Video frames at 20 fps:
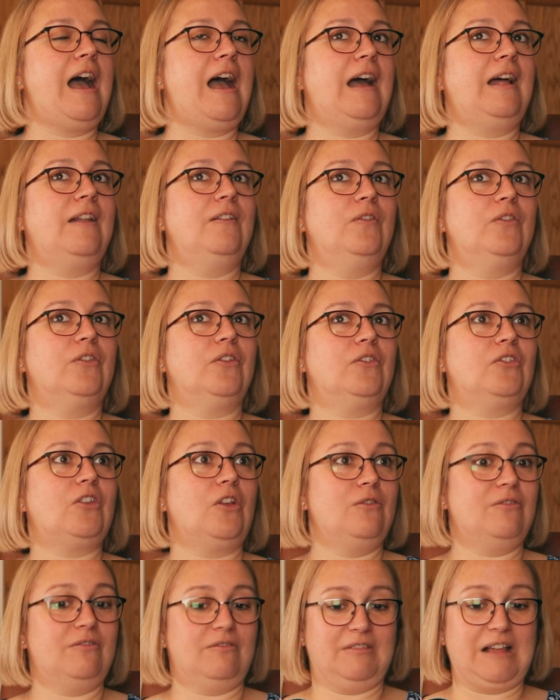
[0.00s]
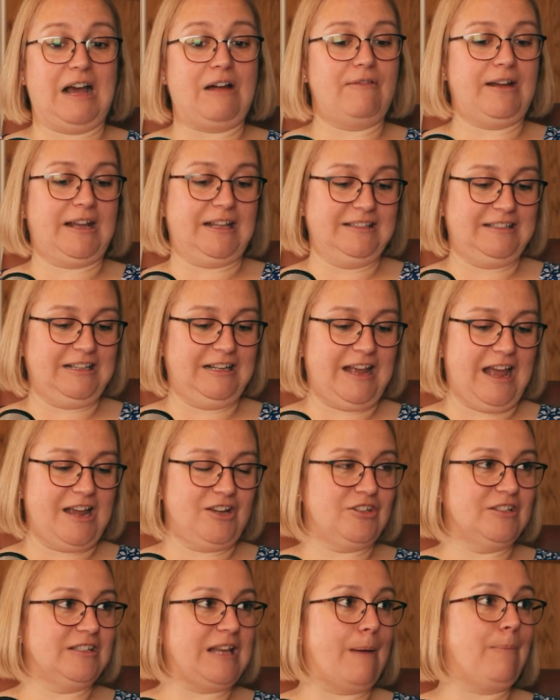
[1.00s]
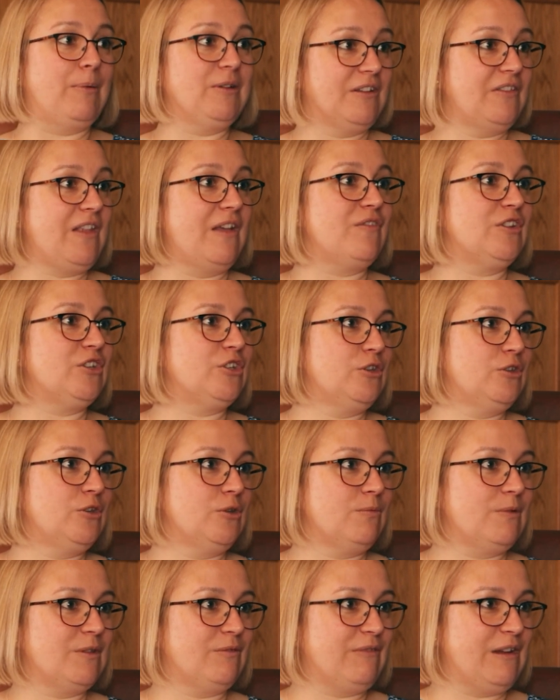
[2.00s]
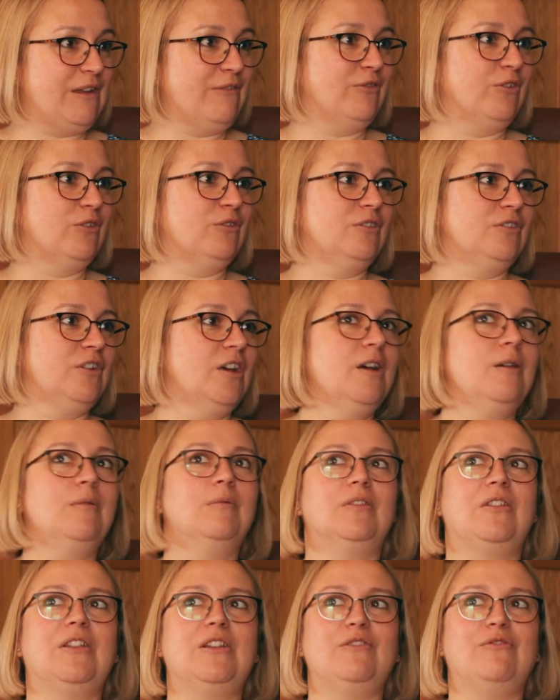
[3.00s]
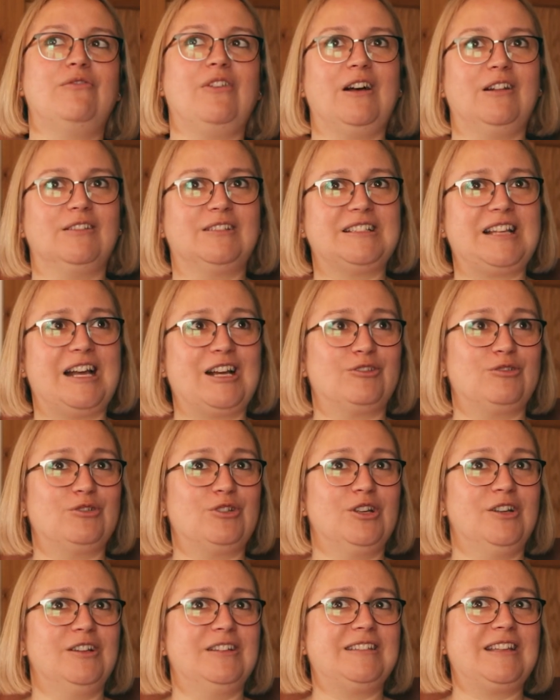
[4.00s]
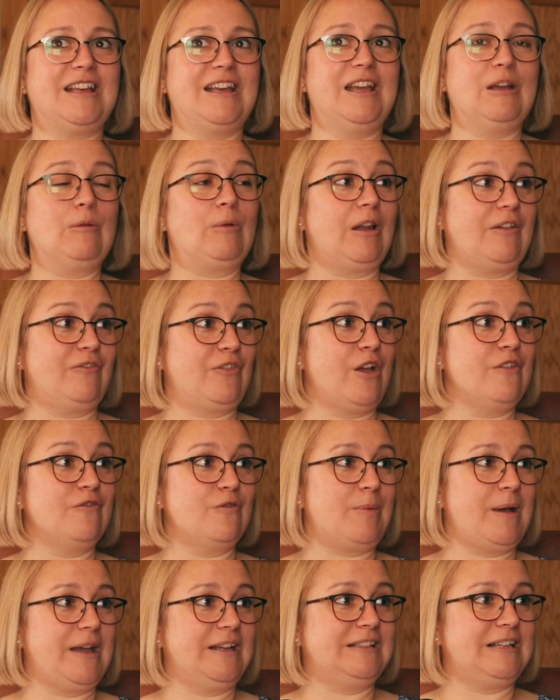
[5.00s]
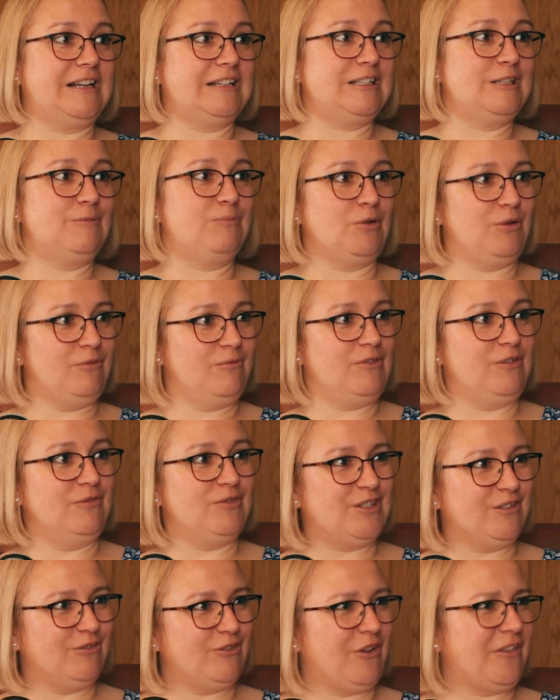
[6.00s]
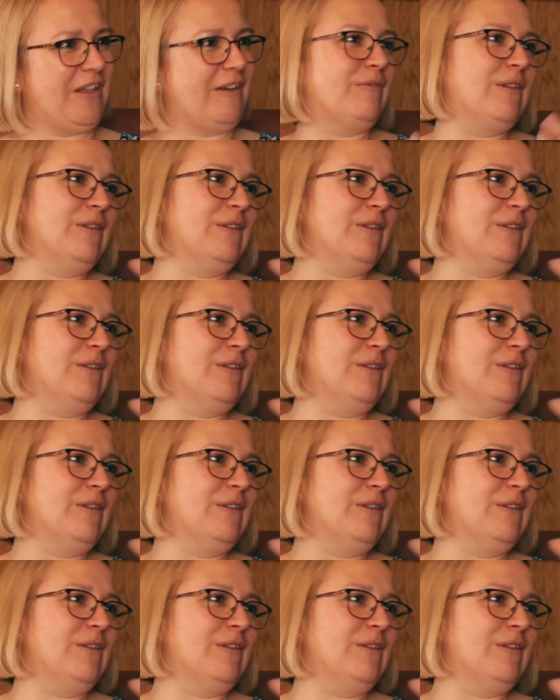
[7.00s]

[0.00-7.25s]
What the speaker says: And so that reconciliation's happened and they've issued you with a refund. And then you filed a tax return saying, well, I've overpaid taxes, but you've still got that